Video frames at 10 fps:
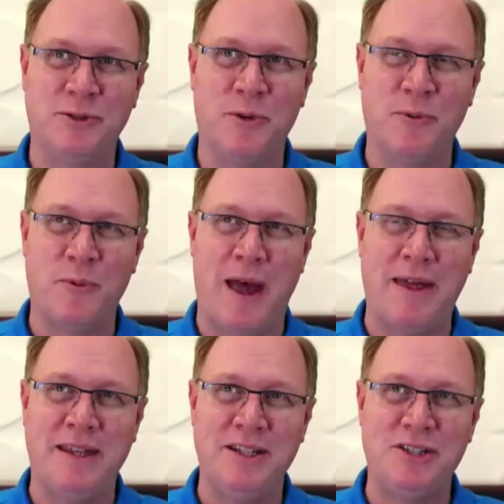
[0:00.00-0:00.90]
So
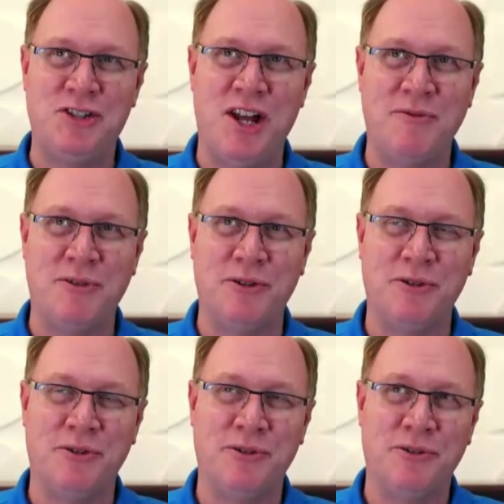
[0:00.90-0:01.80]
I think in
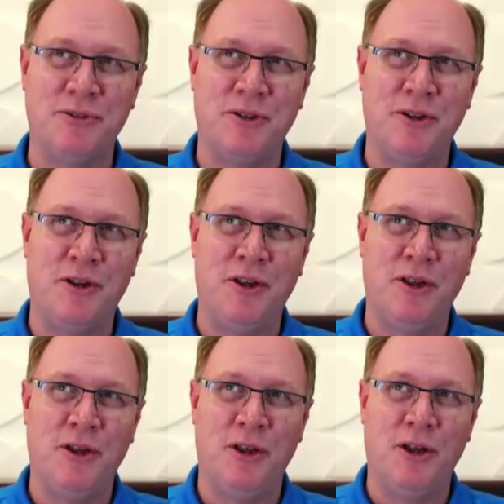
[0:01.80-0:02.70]
general,
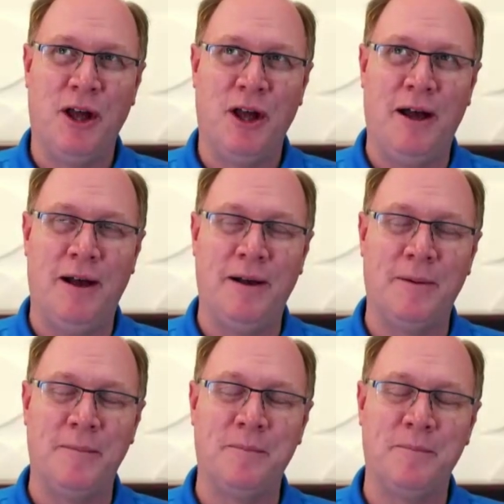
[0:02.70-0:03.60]

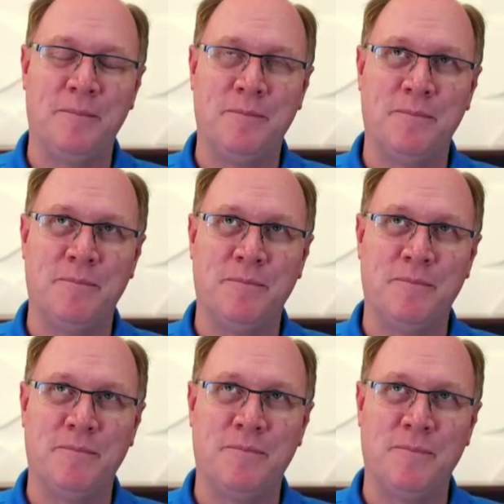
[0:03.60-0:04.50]
um,
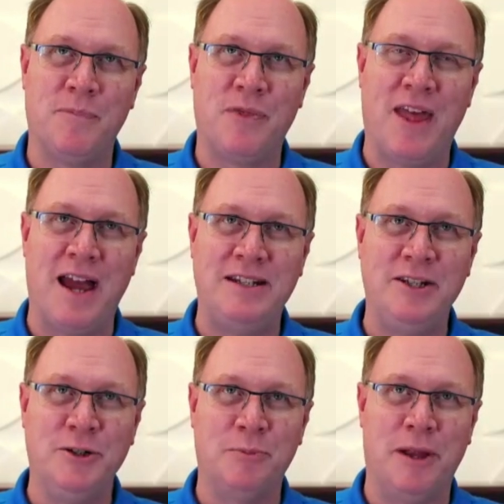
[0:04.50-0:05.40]
the
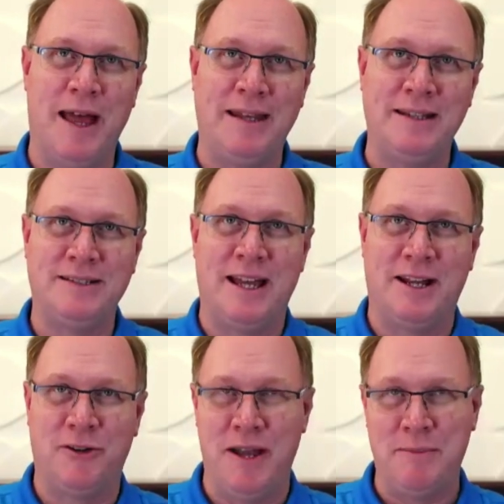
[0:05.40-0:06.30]
ideal plan is
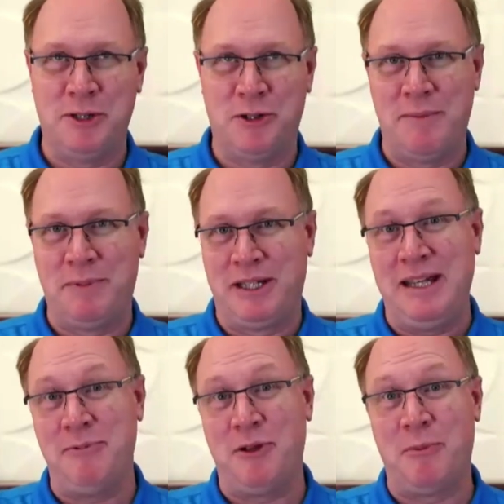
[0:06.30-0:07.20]
that grandma and grandpa
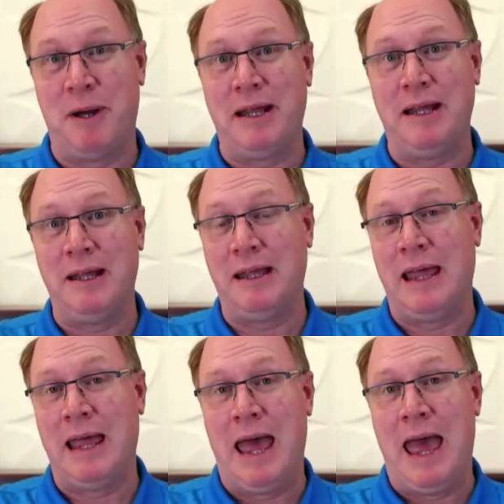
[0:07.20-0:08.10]
keep their money
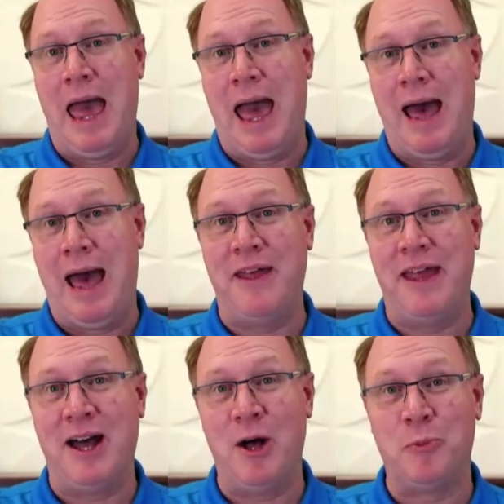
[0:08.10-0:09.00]
and
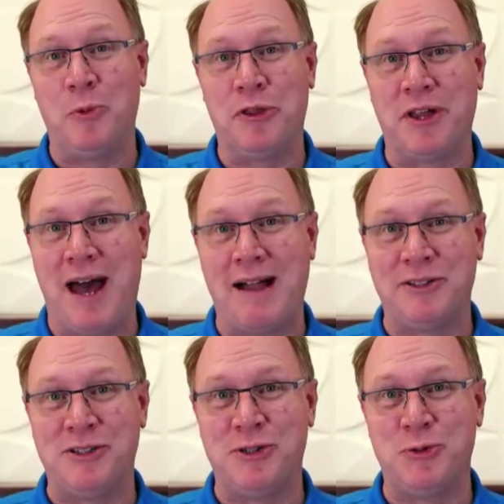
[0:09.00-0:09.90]
they help with
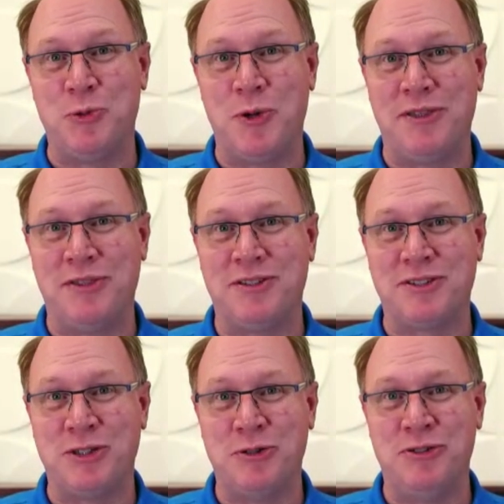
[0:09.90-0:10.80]
college when the
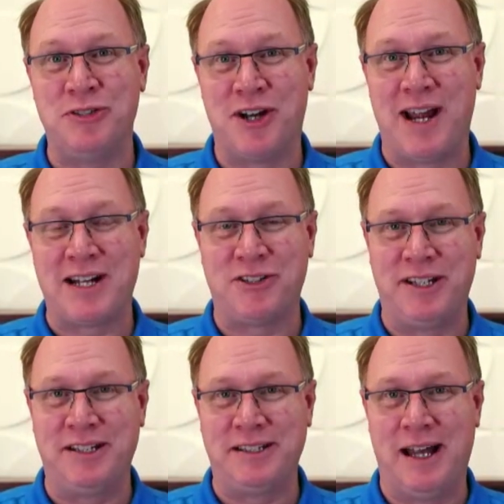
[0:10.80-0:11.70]
students are
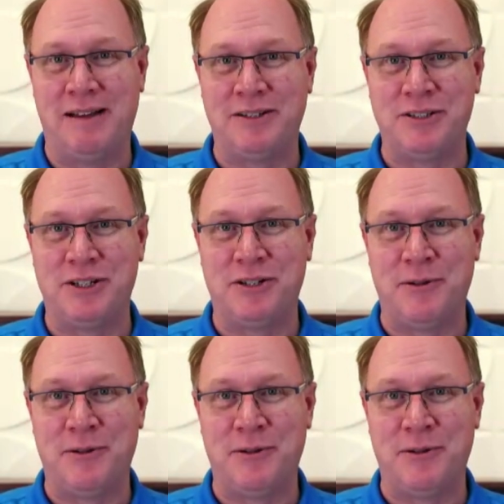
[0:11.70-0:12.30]
actually in college,